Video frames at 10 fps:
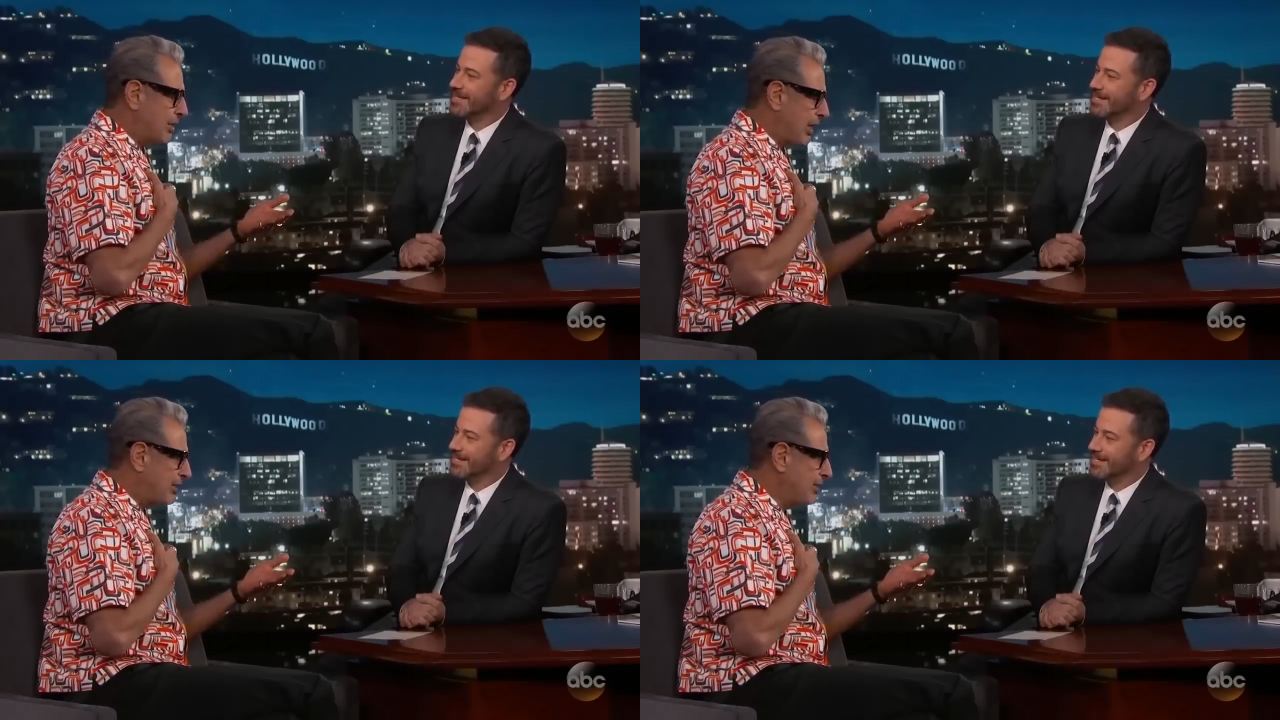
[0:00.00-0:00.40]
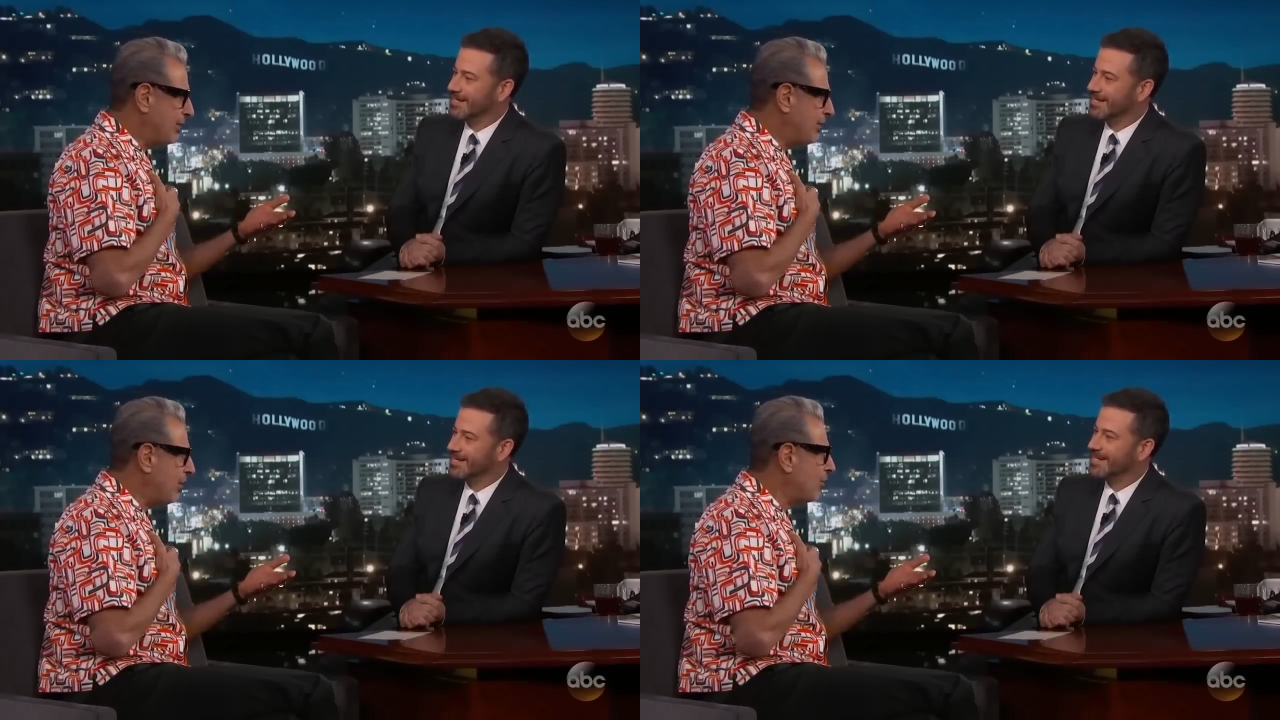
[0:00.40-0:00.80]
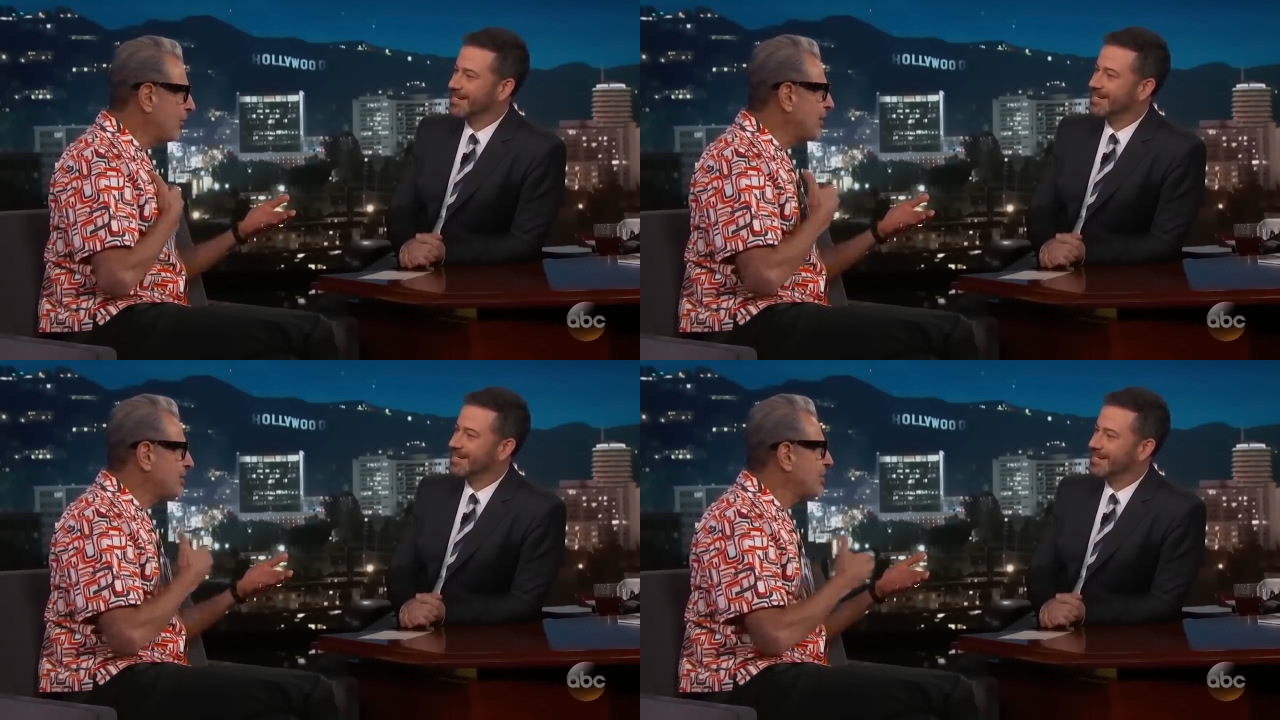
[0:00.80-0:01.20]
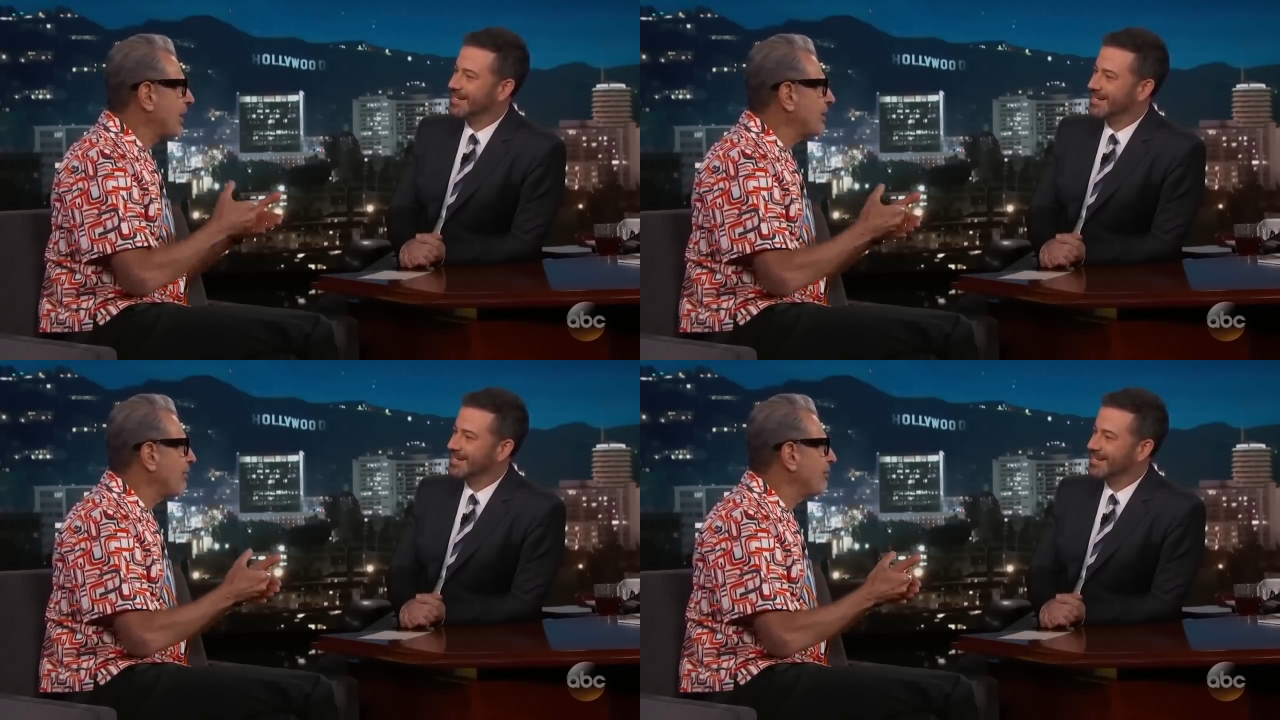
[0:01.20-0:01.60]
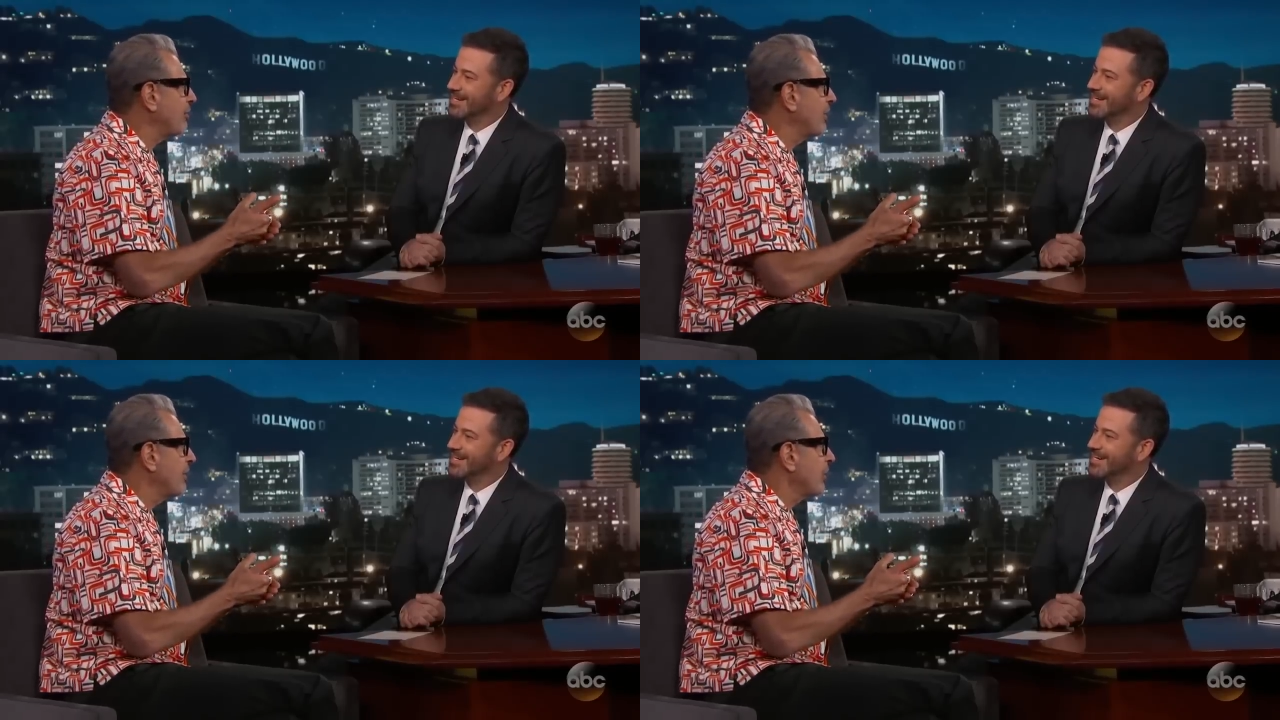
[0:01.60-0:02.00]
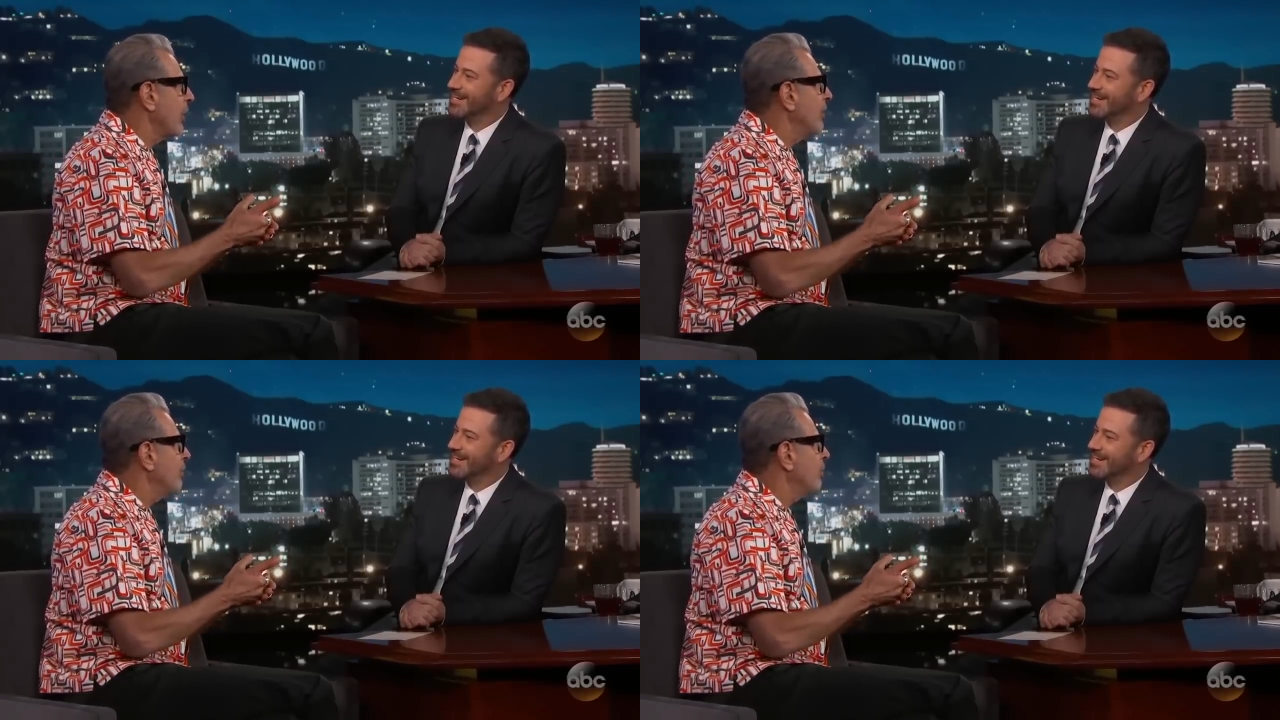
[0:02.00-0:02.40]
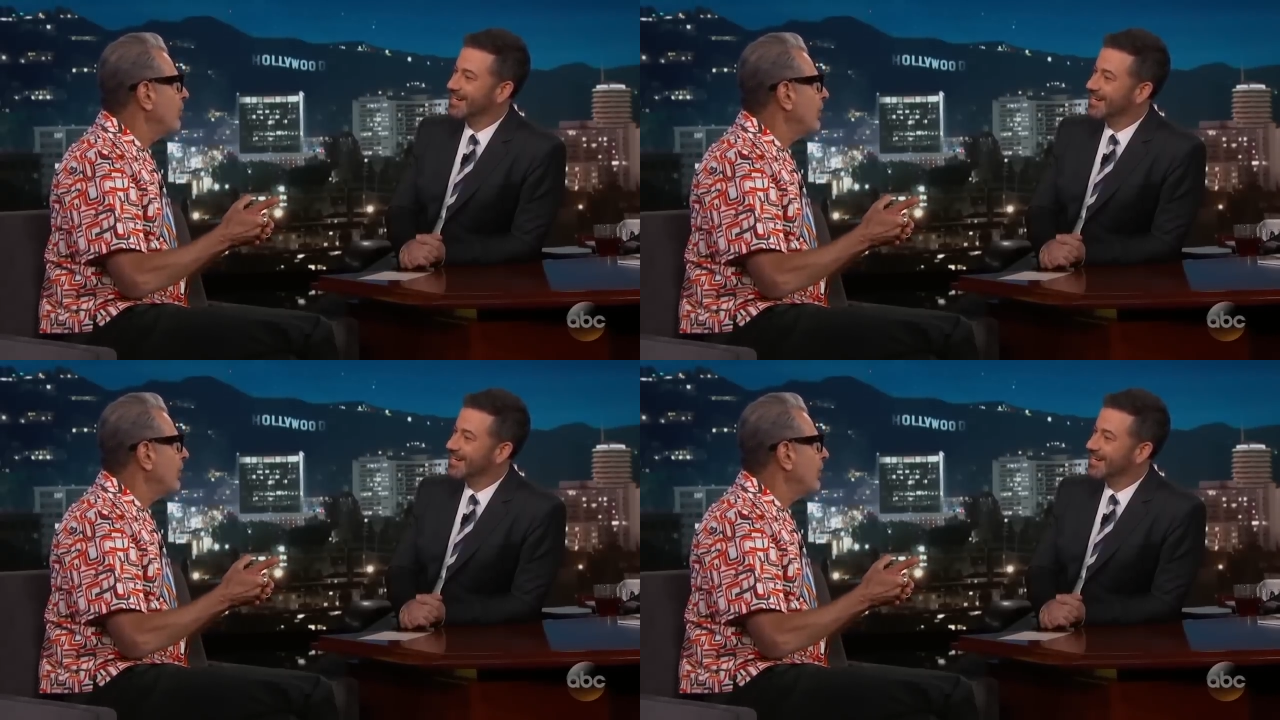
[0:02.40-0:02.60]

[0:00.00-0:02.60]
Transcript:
Speaker 1: said, No. He says, I love you. What?